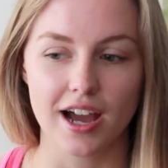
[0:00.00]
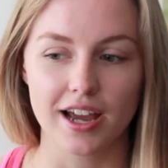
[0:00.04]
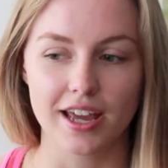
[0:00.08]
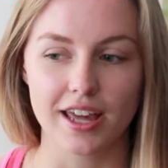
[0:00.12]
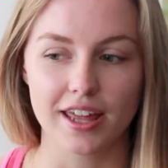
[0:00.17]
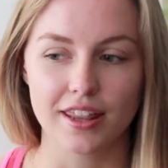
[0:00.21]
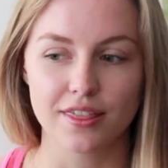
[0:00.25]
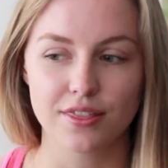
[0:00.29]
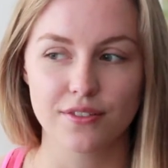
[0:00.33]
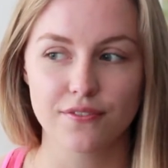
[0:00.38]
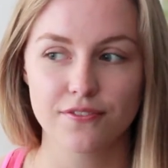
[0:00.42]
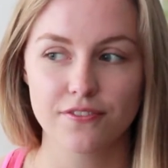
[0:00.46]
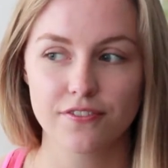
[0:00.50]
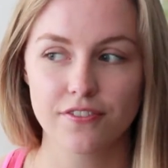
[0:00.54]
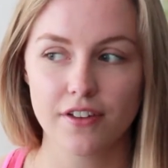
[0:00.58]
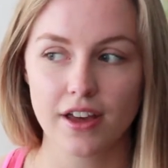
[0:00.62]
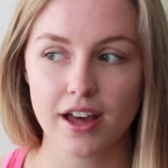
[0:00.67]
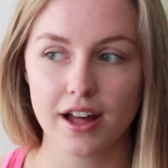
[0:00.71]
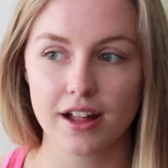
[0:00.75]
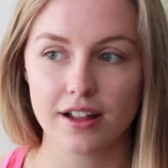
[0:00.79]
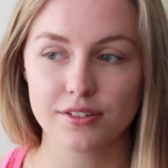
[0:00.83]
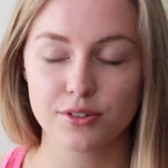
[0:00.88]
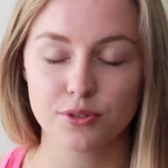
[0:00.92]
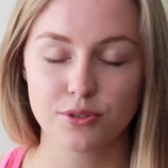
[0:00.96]
It
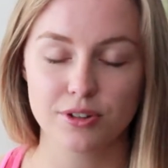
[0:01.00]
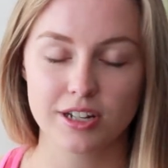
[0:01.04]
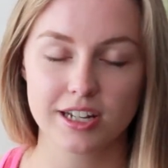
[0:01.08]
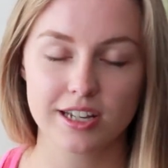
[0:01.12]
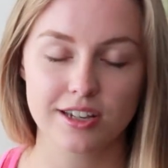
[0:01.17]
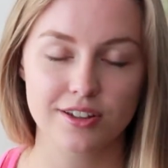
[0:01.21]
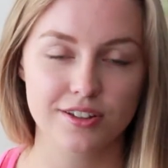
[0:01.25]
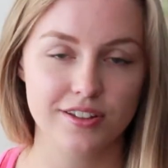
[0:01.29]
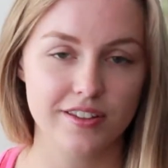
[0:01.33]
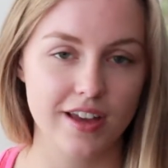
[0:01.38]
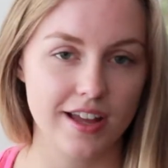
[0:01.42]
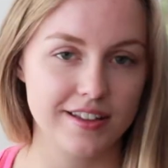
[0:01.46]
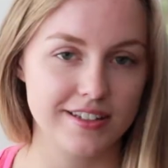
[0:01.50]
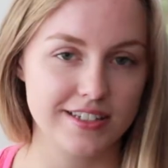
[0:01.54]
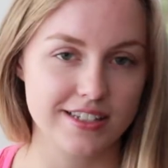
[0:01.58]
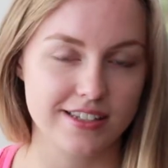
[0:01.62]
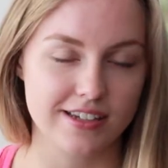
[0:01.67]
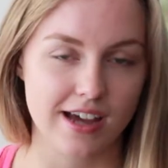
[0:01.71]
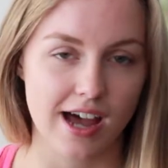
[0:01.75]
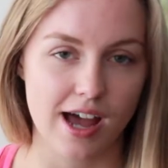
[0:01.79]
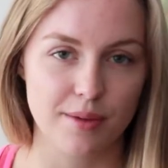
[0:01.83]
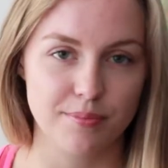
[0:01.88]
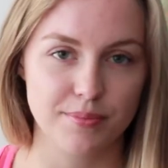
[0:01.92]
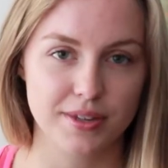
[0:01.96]
felt really good at the
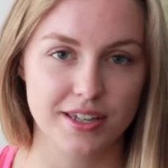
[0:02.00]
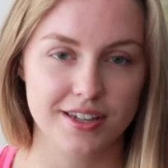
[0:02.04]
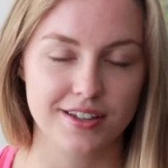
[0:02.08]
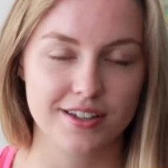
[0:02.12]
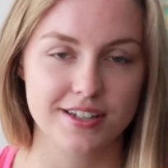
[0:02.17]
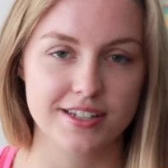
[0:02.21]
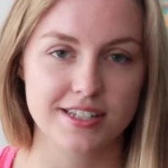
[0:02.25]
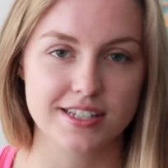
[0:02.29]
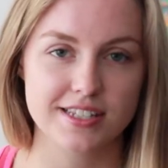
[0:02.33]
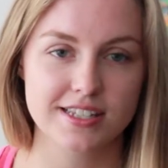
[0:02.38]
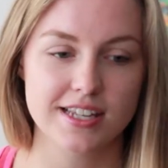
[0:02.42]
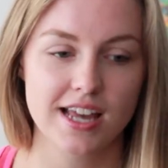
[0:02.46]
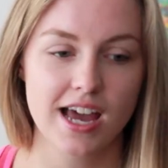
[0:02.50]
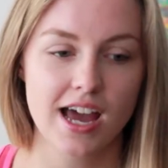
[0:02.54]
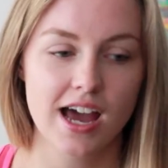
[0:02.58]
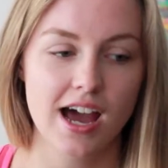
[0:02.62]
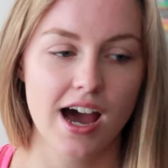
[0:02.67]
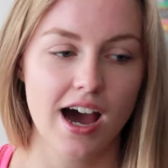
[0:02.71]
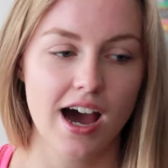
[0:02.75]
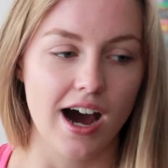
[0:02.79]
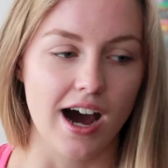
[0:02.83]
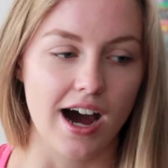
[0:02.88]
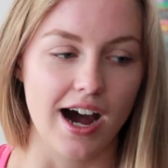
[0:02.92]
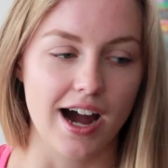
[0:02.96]
time because
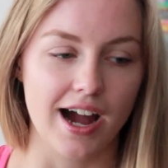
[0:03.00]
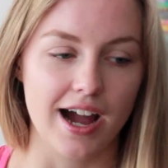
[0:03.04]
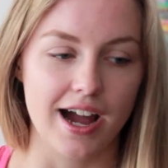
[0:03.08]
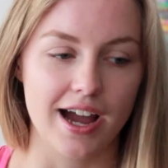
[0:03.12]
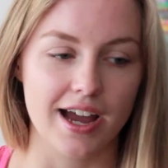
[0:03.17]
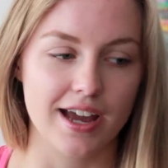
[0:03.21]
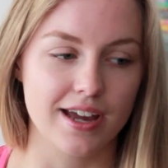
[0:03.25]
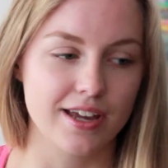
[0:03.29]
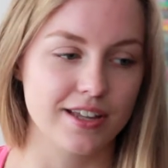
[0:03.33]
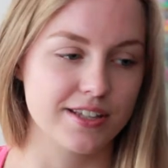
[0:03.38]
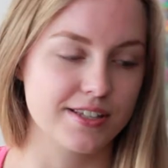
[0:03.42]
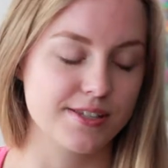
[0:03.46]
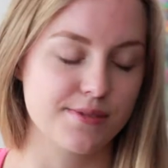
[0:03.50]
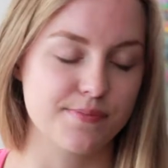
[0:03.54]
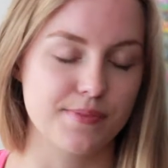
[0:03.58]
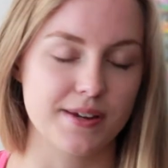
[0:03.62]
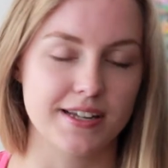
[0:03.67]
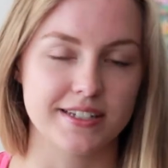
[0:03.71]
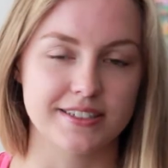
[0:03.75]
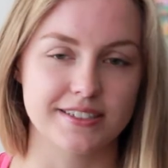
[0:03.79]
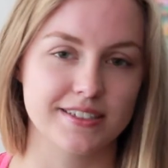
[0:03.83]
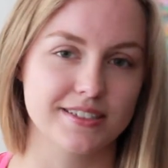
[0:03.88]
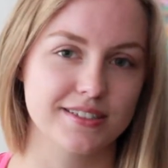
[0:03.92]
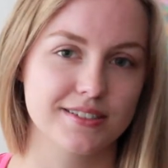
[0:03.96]
I
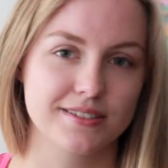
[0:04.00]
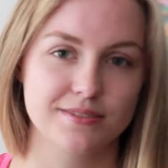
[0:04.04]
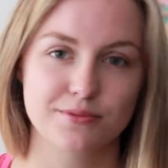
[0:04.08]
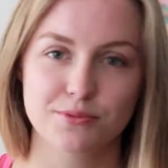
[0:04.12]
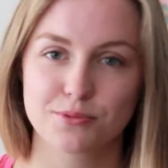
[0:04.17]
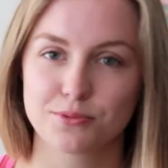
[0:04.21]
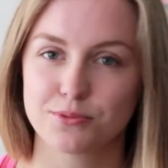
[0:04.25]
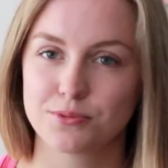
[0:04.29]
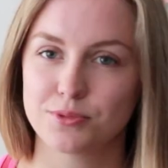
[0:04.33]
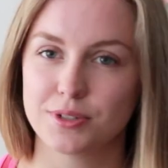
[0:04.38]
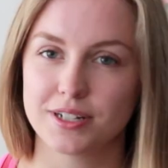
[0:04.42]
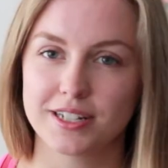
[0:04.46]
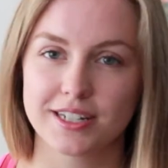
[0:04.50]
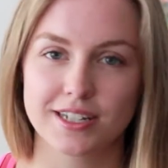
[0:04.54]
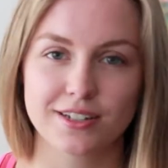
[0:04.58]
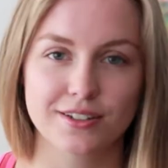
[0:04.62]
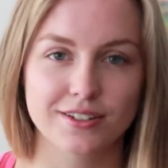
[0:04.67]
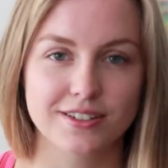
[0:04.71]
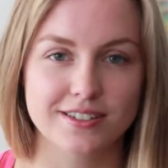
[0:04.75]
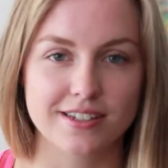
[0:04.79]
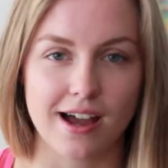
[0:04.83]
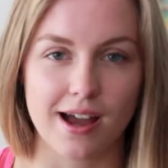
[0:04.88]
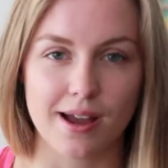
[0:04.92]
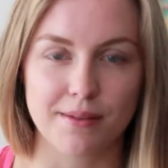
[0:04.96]
spent really
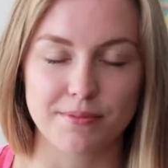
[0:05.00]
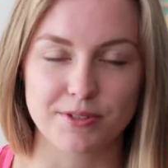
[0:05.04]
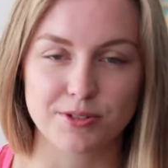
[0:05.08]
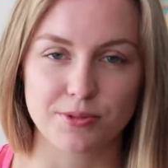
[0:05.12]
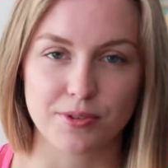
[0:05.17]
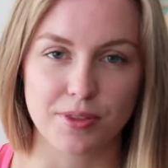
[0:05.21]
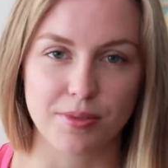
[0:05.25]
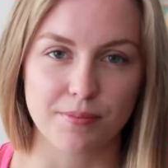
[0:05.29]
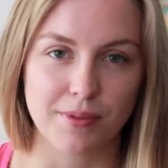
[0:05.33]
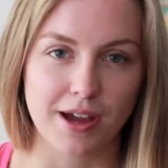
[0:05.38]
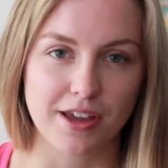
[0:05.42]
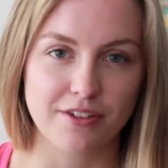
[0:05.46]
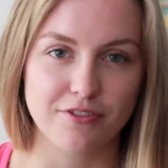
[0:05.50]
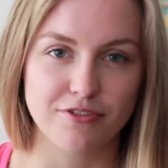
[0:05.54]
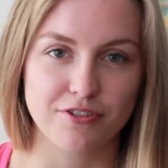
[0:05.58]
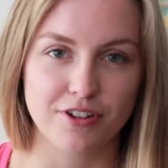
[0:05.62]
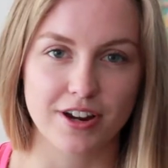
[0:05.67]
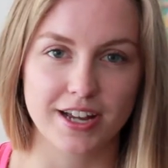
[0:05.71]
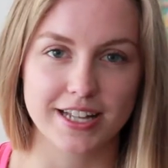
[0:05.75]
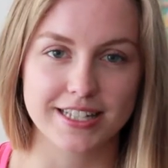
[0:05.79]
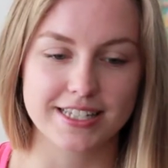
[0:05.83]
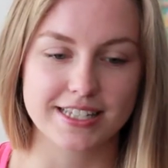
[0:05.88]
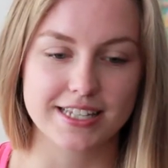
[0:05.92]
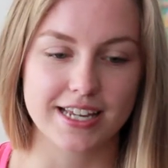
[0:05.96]
good times with my
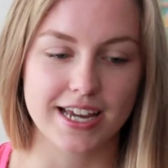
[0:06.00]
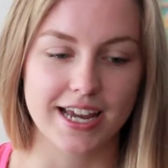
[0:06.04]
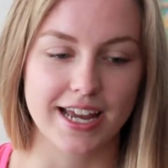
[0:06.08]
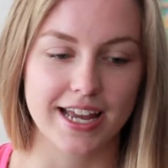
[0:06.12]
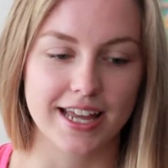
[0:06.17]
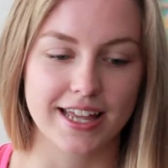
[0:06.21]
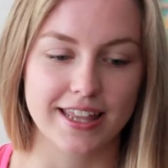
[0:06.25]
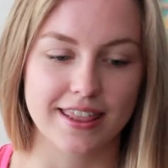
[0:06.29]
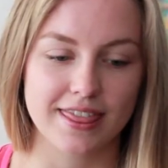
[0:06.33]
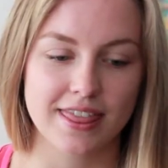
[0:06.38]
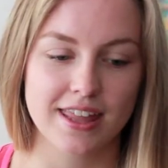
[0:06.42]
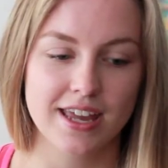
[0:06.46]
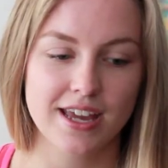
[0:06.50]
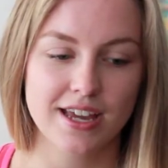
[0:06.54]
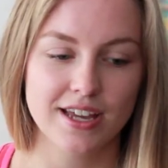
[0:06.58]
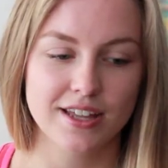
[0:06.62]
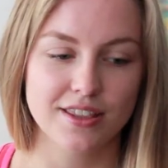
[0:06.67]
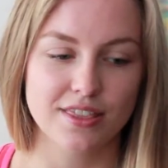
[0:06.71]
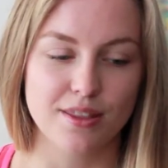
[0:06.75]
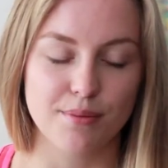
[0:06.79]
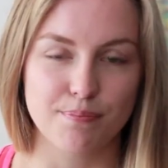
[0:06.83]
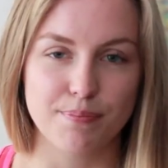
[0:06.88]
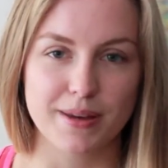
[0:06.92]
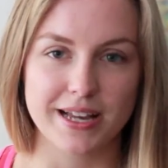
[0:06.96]
friends, and
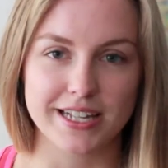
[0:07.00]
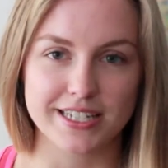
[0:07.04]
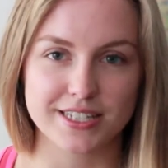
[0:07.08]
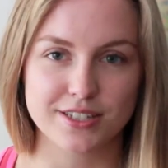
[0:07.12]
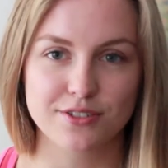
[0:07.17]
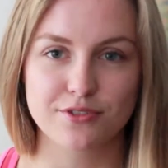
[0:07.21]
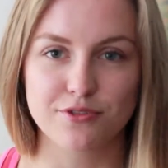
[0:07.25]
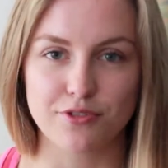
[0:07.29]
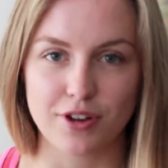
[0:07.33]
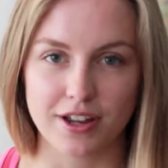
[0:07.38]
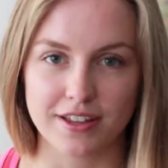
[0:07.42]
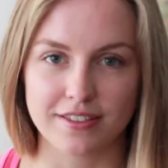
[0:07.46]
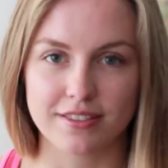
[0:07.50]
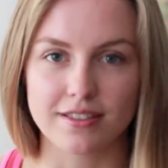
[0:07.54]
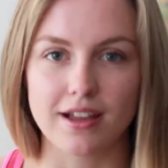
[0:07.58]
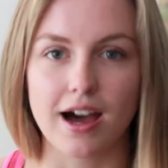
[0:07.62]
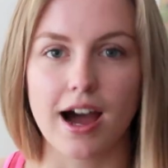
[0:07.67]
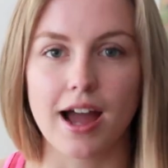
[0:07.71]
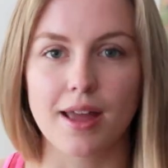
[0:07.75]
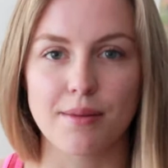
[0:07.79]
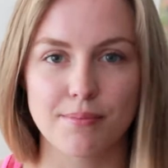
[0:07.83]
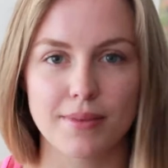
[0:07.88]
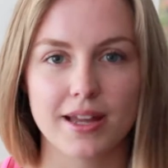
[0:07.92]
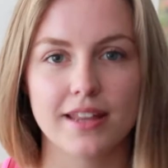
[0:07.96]
the best friend
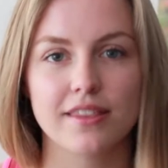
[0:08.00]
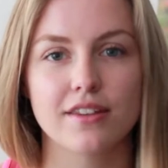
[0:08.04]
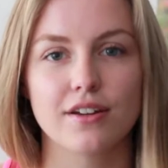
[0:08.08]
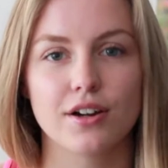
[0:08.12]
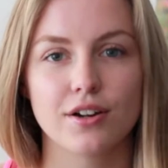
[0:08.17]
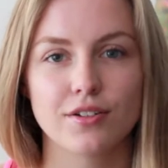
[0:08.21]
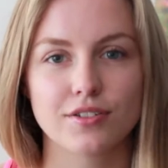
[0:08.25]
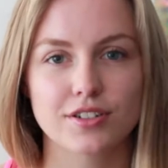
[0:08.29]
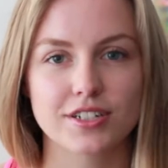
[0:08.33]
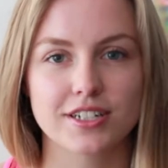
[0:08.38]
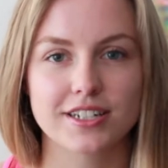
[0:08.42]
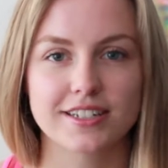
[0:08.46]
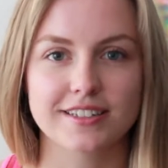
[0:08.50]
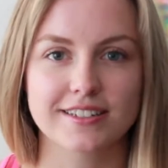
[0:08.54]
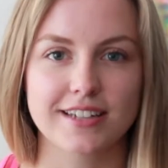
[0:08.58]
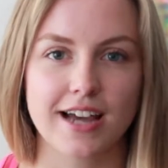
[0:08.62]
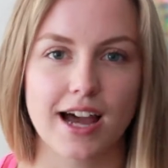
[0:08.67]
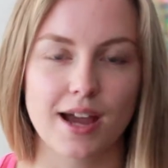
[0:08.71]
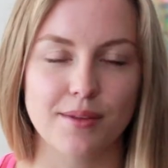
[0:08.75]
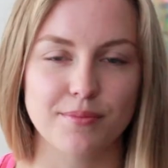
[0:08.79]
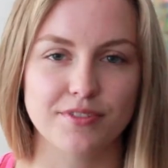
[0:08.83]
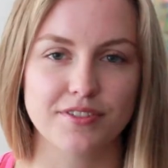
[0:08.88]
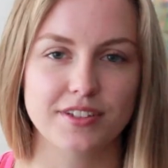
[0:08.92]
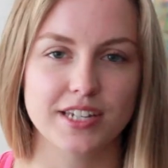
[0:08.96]
that I met over the
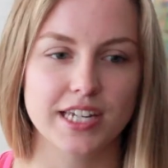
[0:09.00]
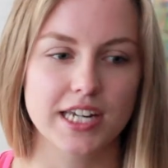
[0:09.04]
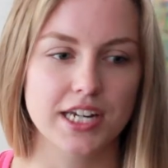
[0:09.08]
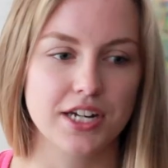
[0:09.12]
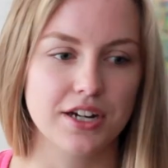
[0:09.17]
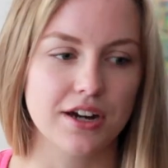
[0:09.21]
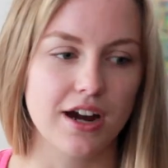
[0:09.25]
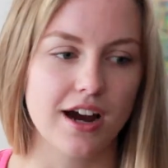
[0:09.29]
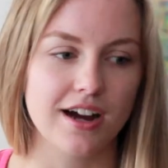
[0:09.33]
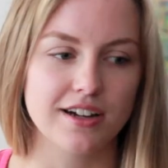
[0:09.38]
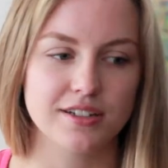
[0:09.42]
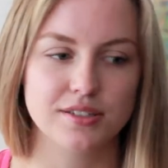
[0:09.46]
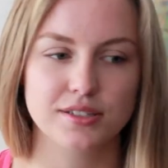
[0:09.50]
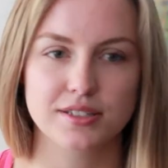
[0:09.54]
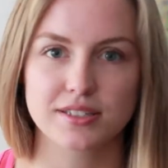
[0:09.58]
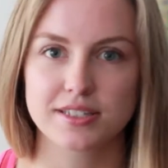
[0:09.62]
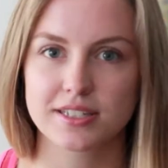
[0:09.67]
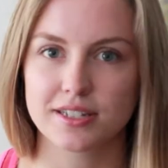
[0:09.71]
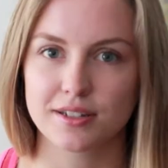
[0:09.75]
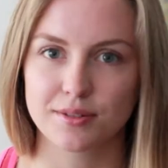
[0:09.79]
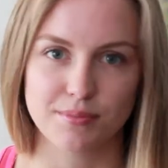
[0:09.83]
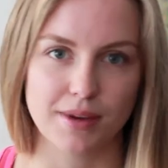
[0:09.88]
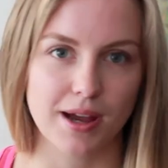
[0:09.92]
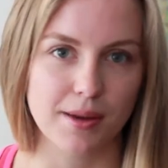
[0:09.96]
time of the year are
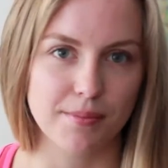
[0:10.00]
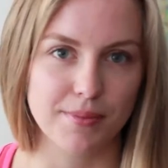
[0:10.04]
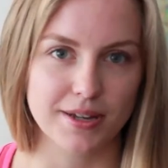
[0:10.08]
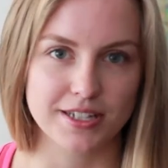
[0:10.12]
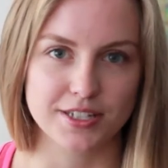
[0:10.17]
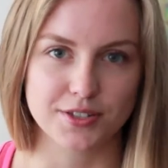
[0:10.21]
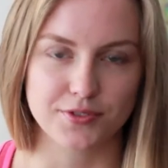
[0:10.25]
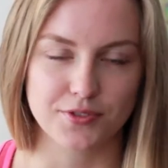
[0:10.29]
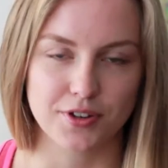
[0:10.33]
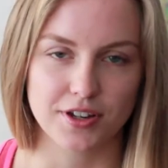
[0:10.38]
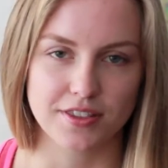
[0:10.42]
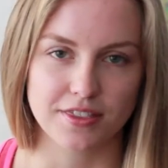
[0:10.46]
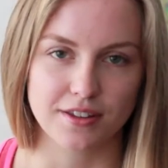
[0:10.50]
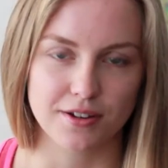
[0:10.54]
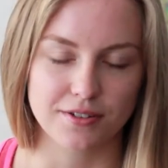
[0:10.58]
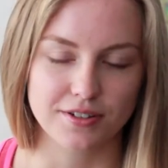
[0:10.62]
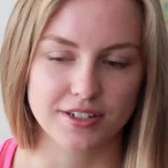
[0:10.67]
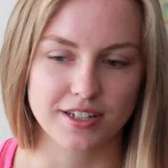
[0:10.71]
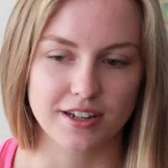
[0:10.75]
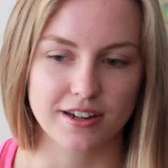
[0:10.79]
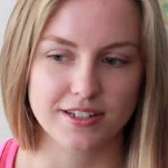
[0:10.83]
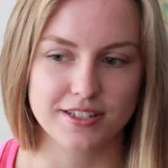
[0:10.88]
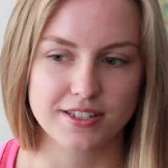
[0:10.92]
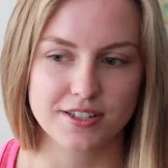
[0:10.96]
still my best friend
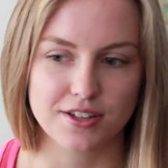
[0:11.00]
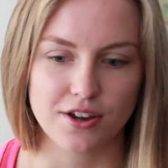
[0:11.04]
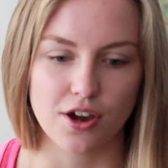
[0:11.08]
nowadays.